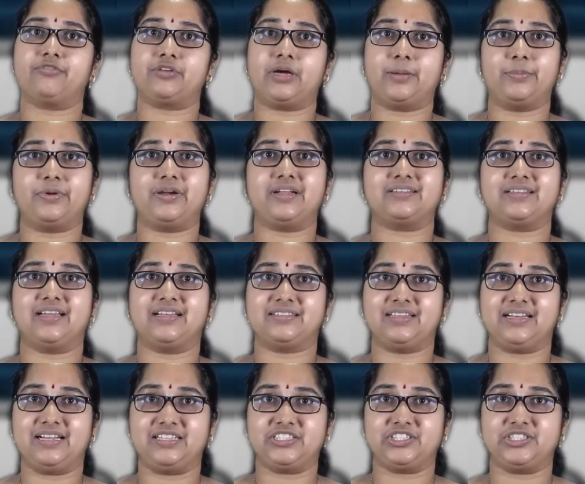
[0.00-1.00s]
of Computer Science
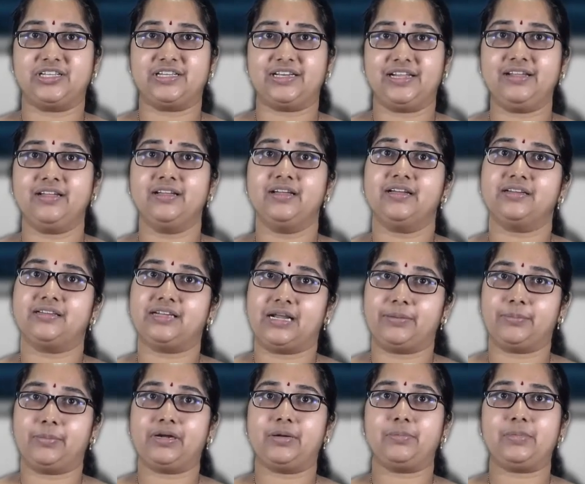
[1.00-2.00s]
and Engineering,
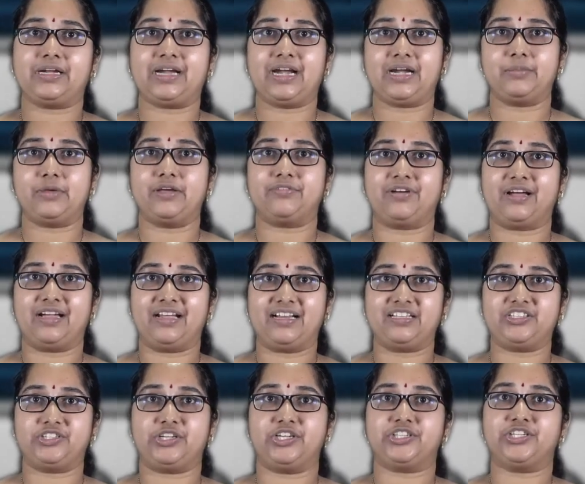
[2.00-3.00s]
Karpagam Academy of Higher
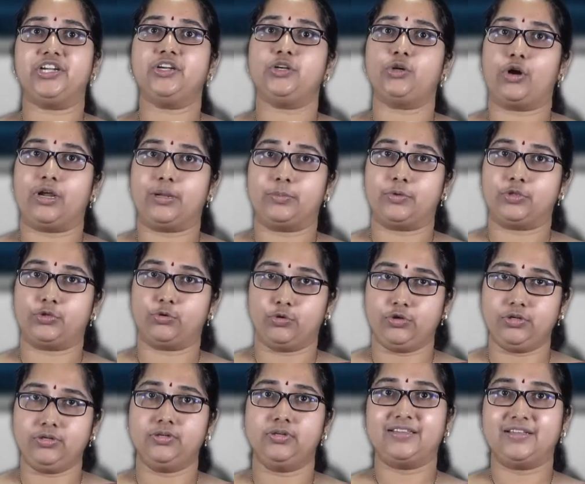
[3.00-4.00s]
Education, Coimbatore.